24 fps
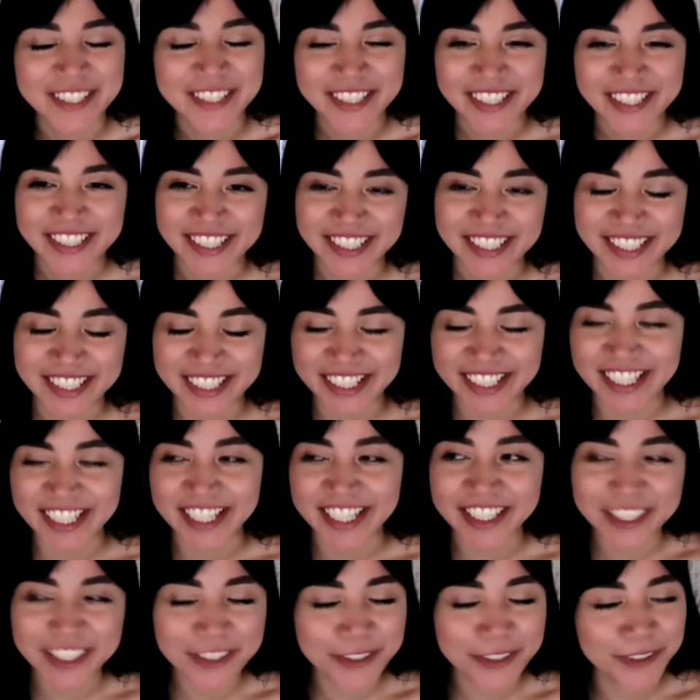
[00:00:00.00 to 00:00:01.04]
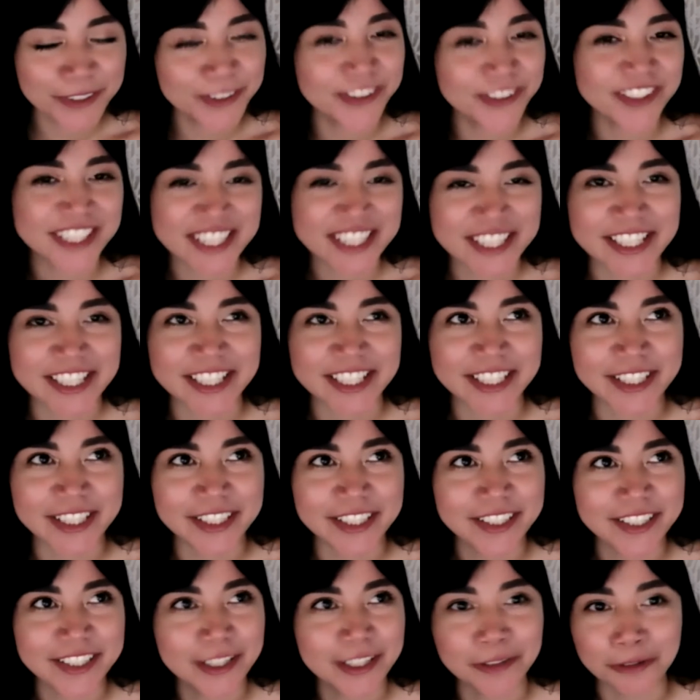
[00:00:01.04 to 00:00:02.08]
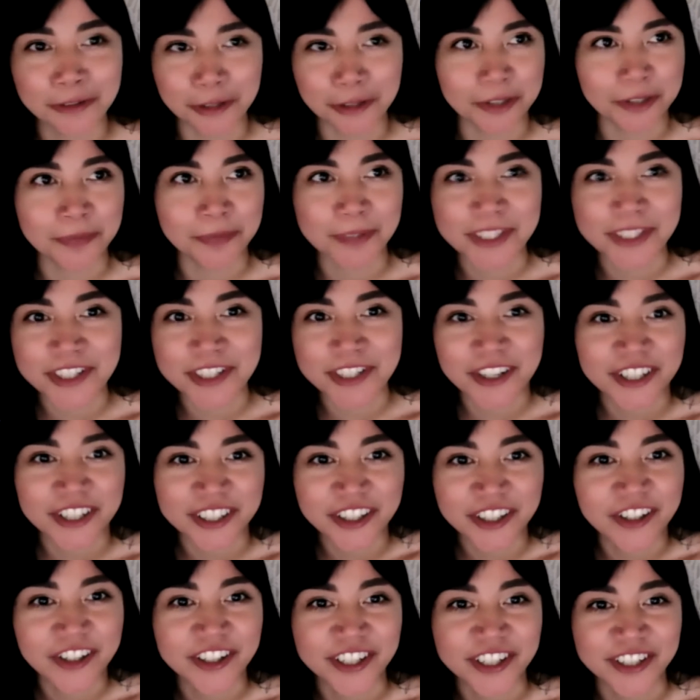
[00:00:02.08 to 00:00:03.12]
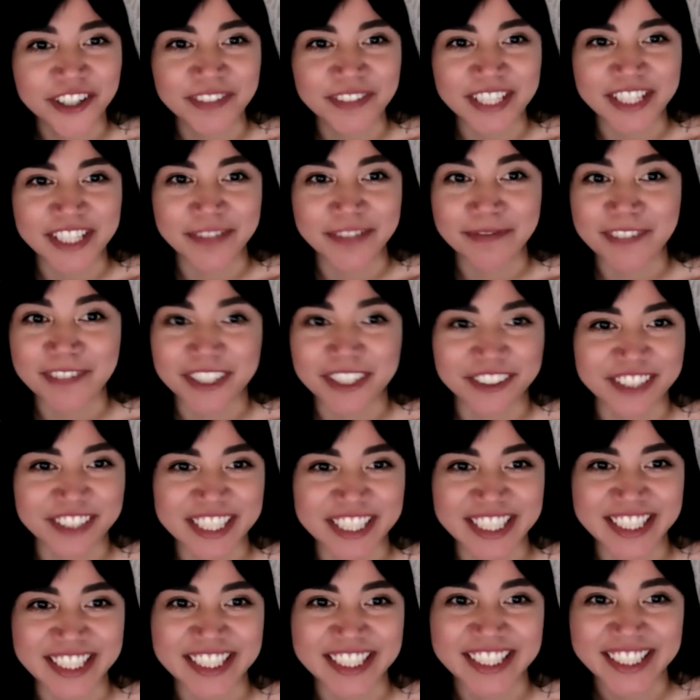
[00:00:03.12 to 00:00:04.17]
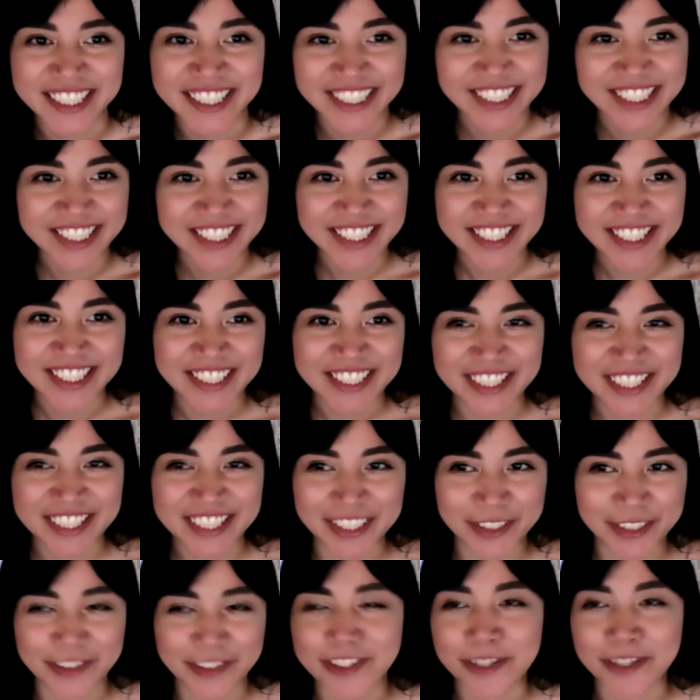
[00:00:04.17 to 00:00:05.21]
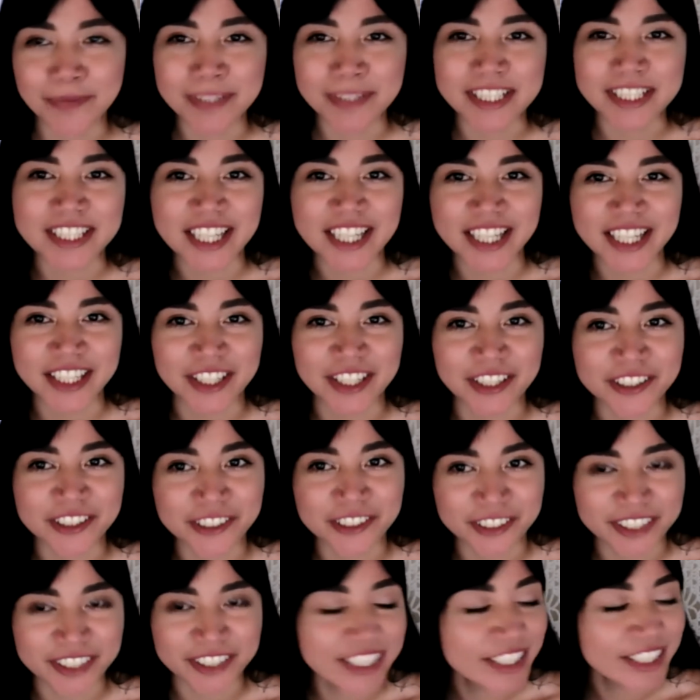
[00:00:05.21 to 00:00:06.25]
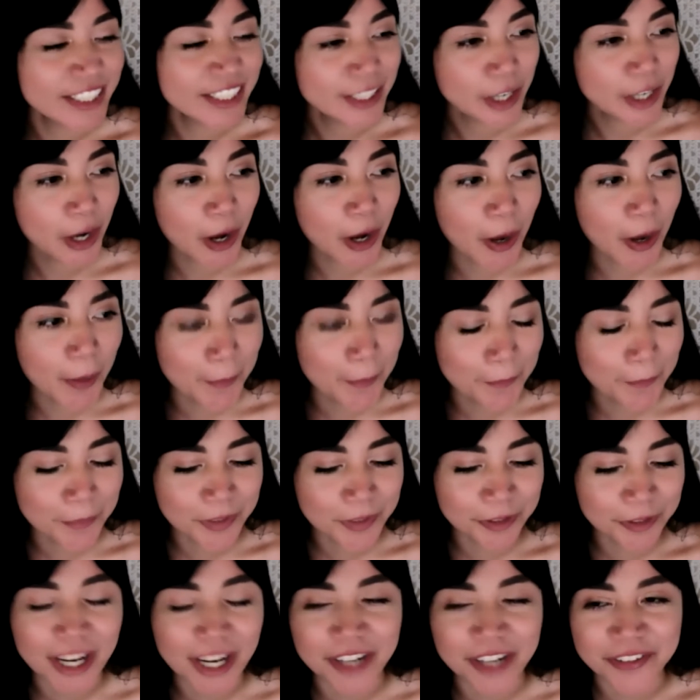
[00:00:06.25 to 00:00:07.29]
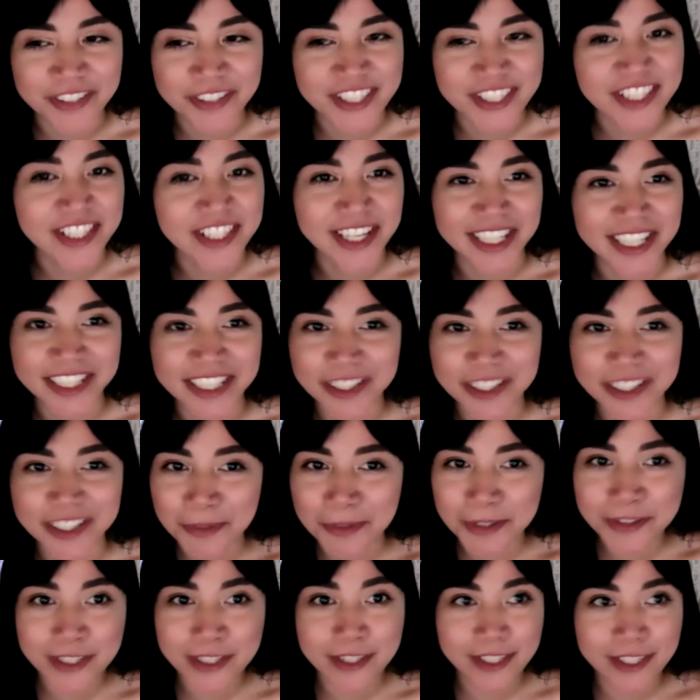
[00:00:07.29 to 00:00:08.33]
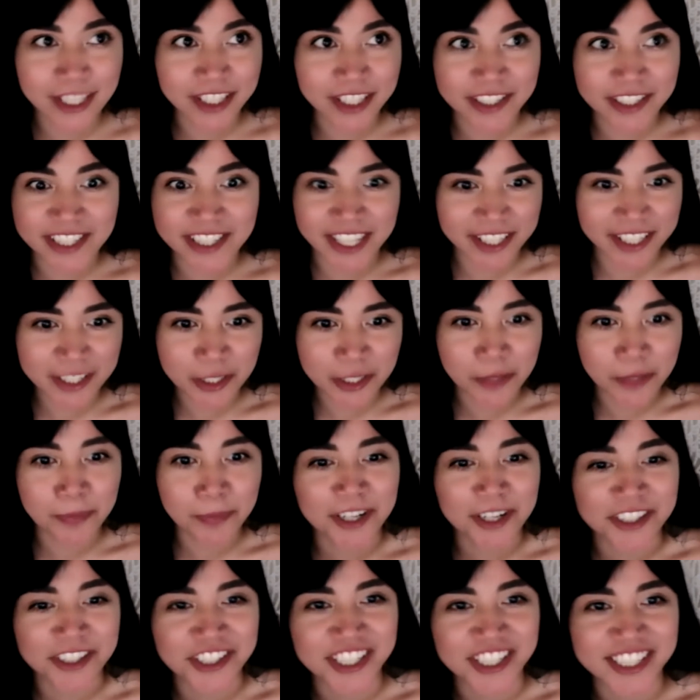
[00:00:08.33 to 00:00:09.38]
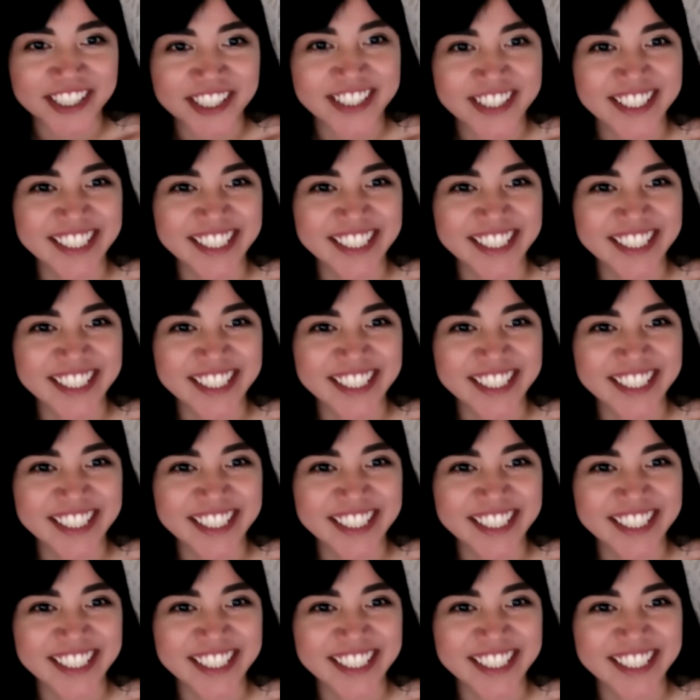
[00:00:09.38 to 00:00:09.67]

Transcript: And I can totally see the Louis Mattar car being very something that younger crowds like the most. It's like a science project.